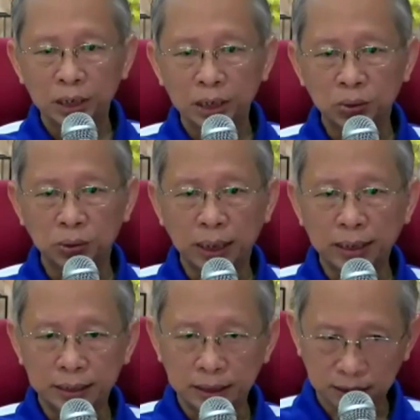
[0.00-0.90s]
So
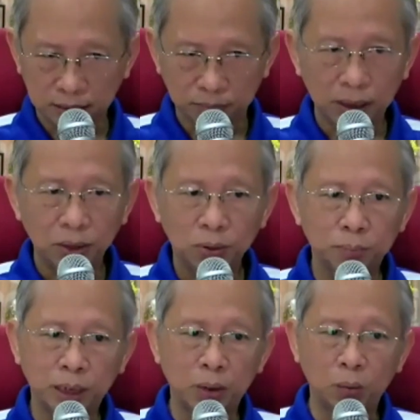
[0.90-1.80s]
I determined to
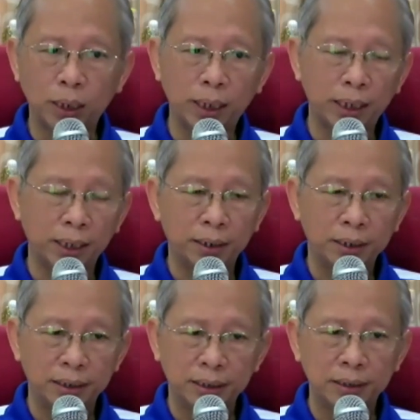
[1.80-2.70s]
be aware.
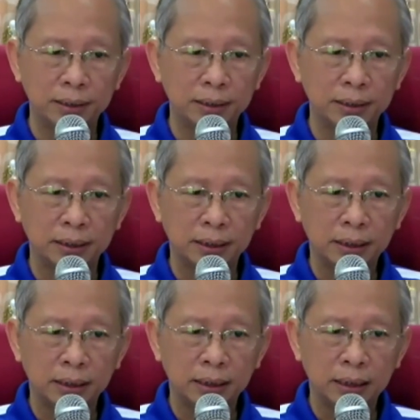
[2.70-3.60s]
Uh,
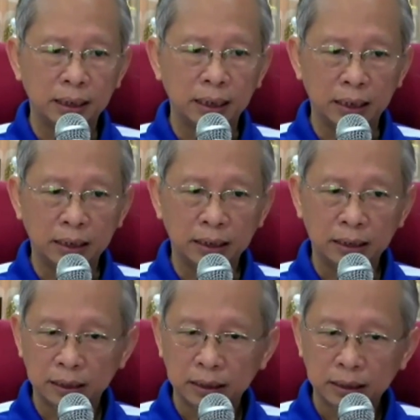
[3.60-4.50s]

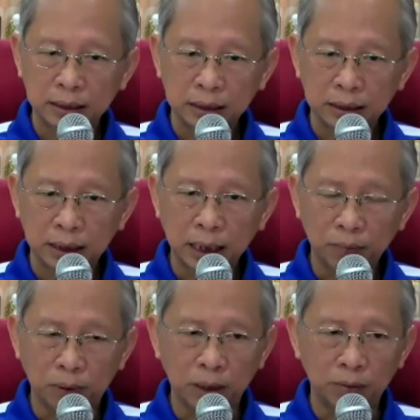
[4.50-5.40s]
and
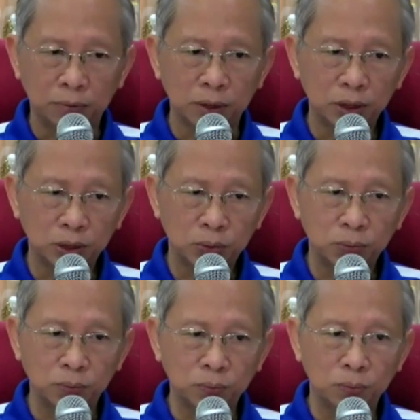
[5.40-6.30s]
that one was
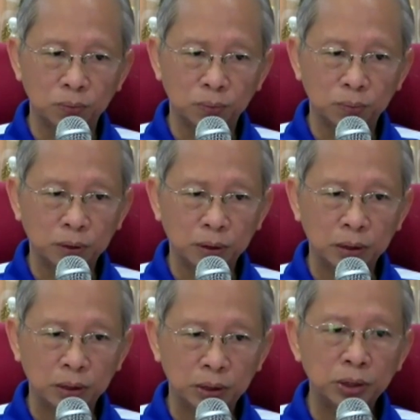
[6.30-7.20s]
through
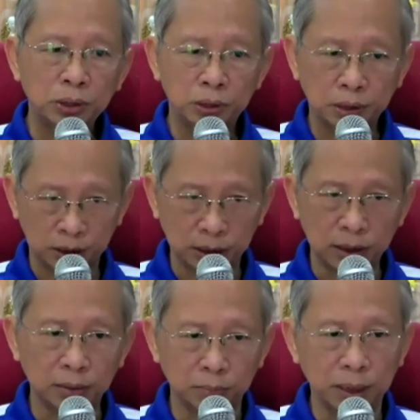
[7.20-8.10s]
sheer
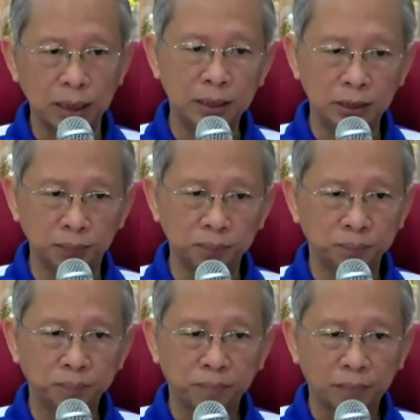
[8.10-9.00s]
determination.
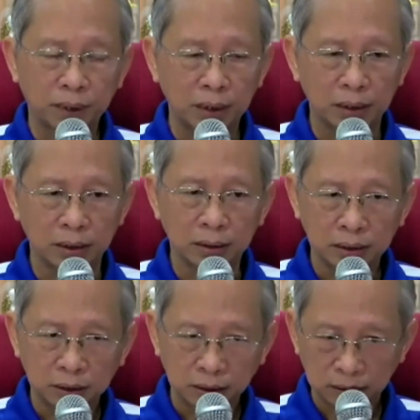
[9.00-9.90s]
Uh,
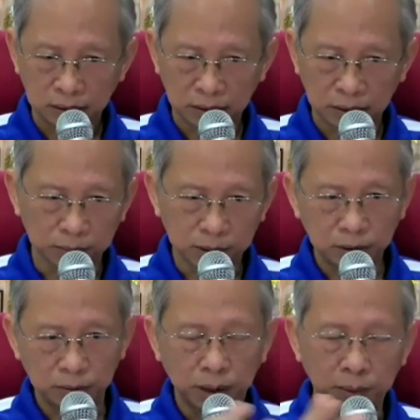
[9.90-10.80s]

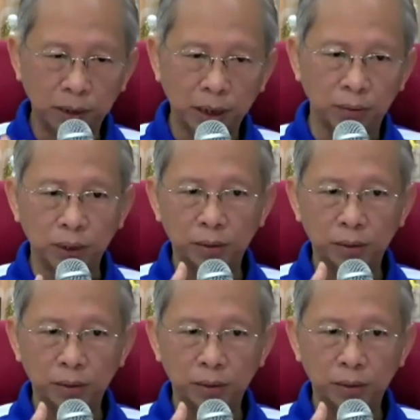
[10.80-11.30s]
Determined to be aware.